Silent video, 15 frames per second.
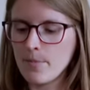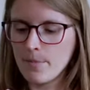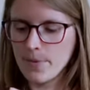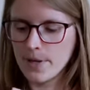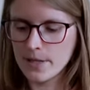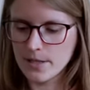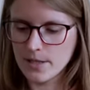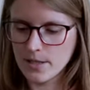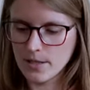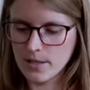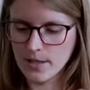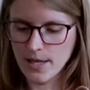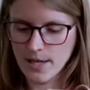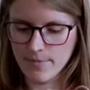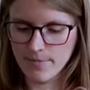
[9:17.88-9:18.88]
But
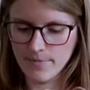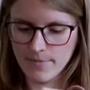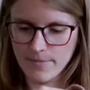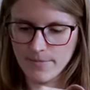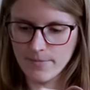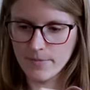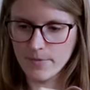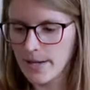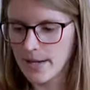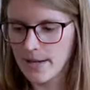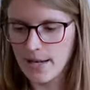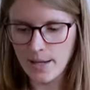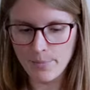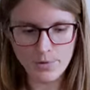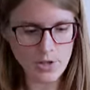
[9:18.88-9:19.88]
yeah, my
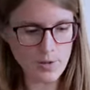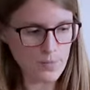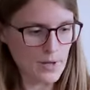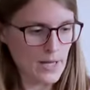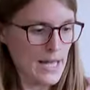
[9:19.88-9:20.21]
laptop.